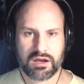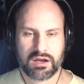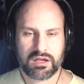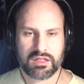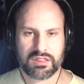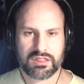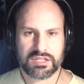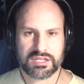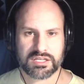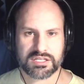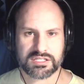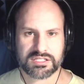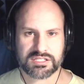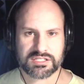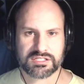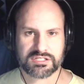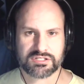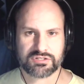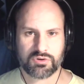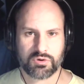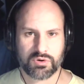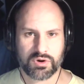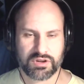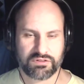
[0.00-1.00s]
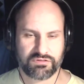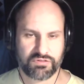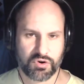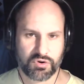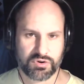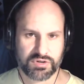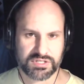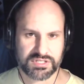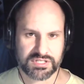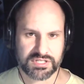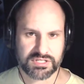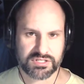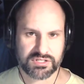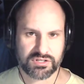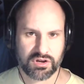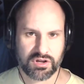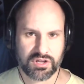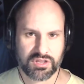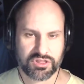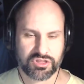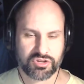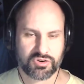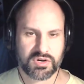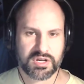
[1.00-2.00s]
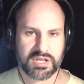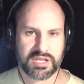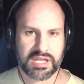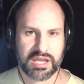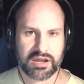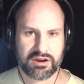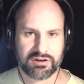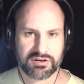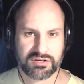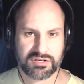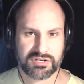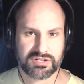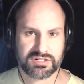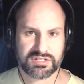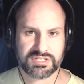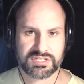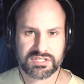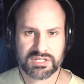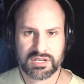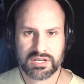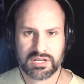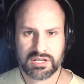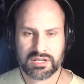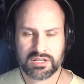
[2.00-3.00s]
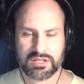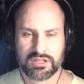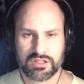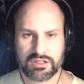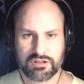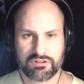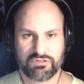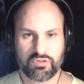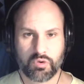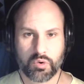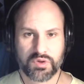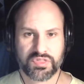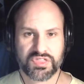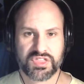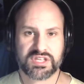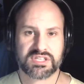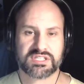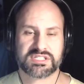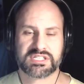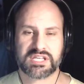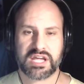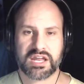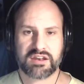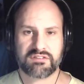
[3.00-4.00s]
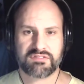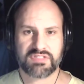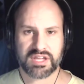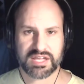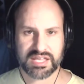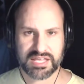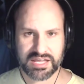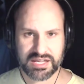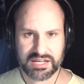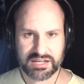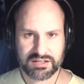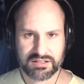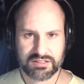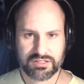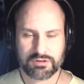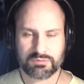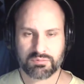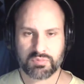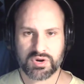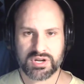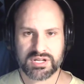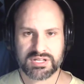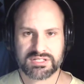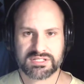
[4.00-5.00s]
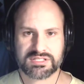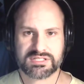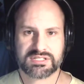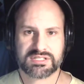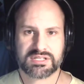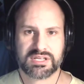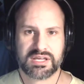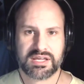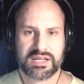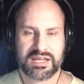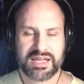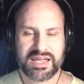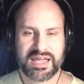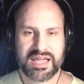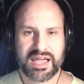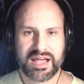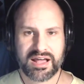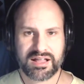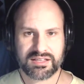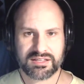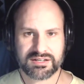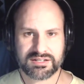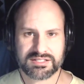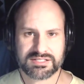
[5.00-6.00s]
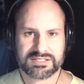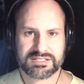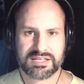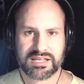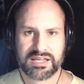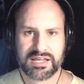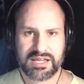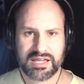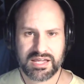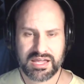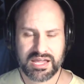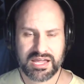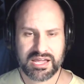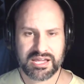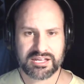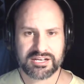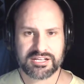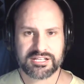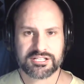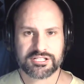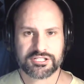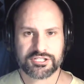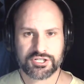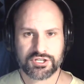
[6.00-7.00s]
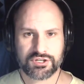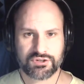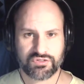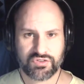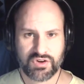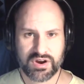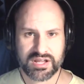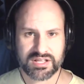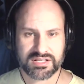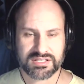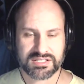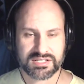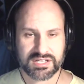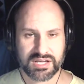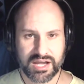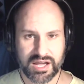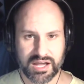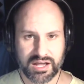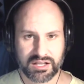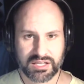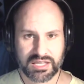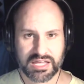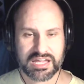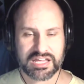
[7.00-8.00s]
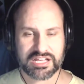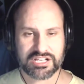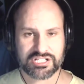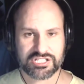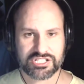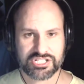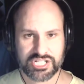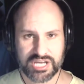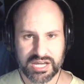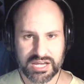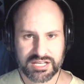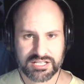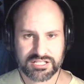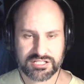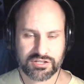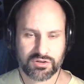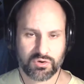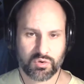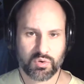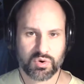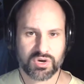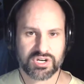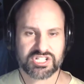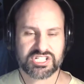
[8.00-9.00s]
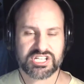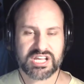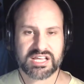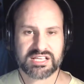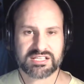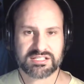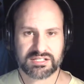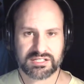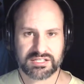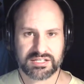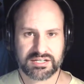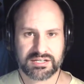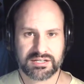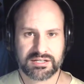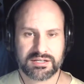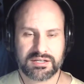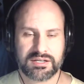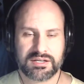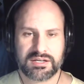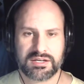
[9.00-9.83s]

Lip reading: This story focuses on three characters: the fourth son of the king, the prince, Alex, and his two friends, Kyle and Jess, or Jesselyn.